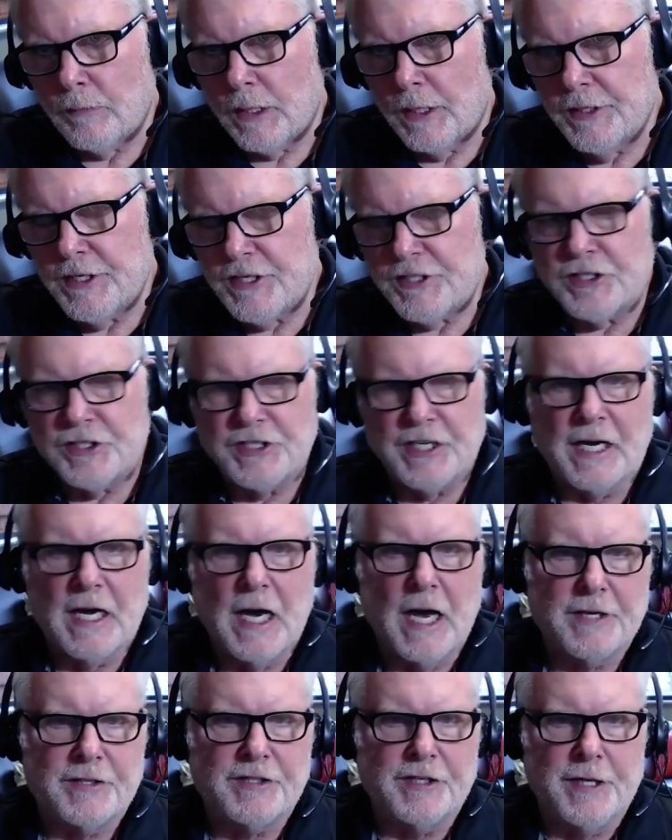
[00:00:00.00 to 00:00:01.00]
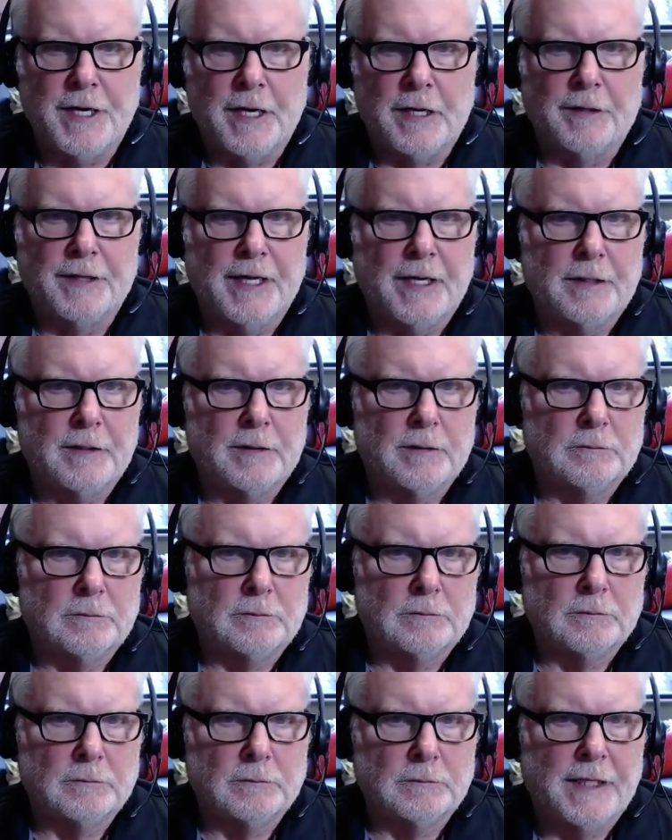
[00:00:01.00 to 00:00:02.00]
this is a kind of scenario that
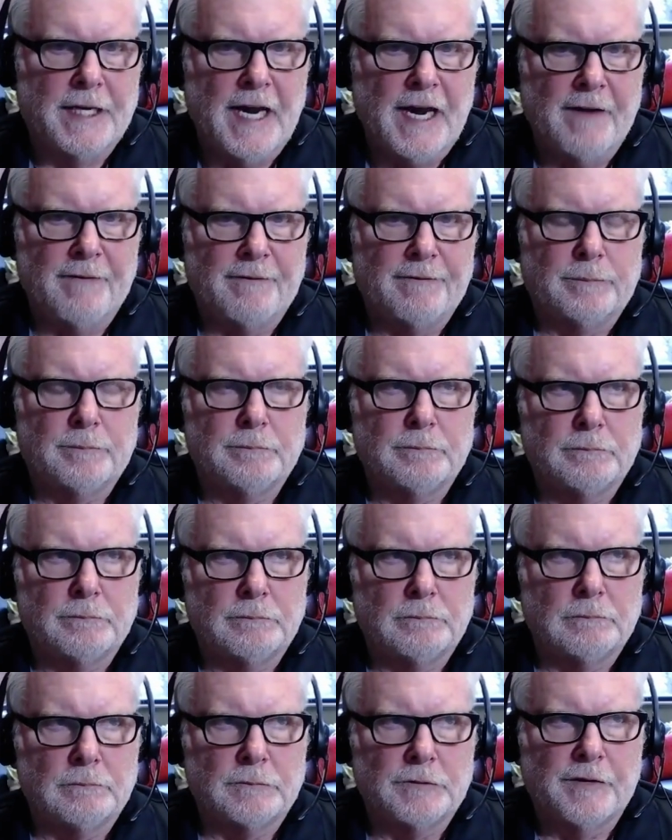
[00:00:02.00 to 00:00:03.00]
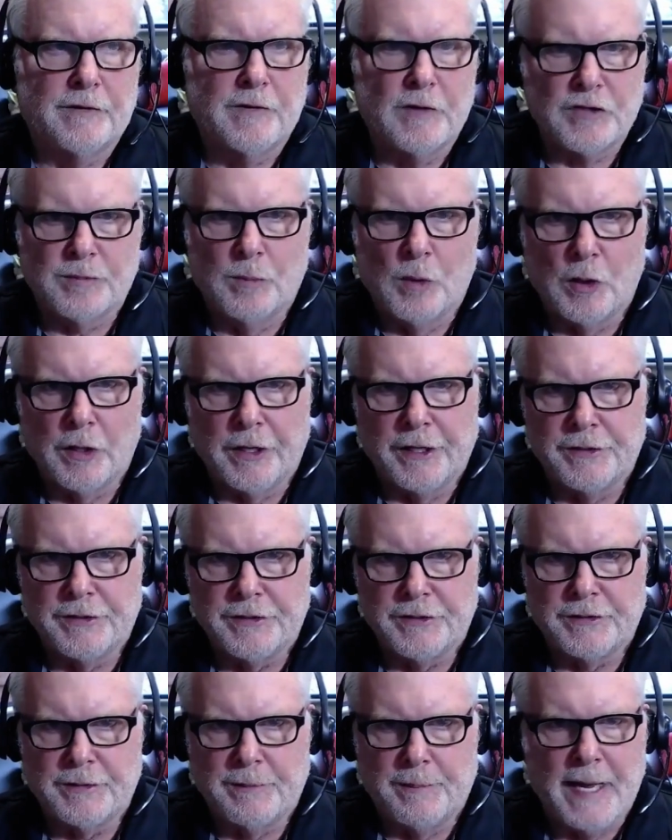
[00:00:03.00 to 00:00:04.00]
gave reverse
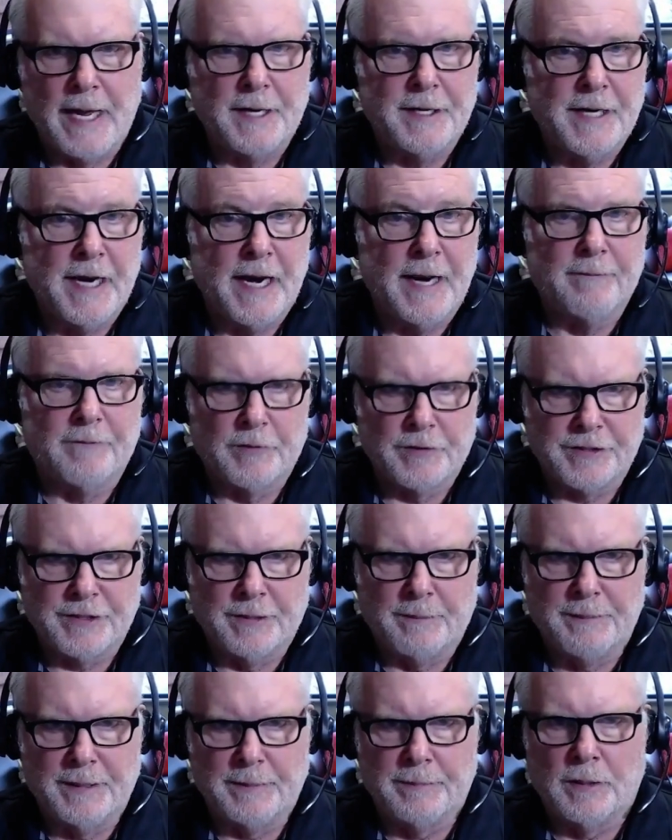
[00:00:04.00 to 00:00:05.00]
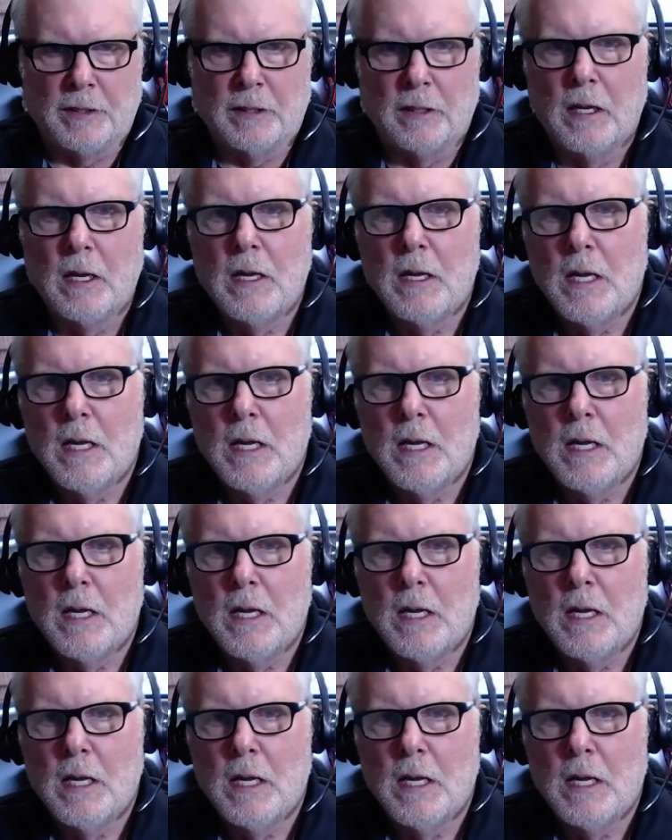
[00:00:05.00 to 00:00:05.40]
mortgages a bad name for some people.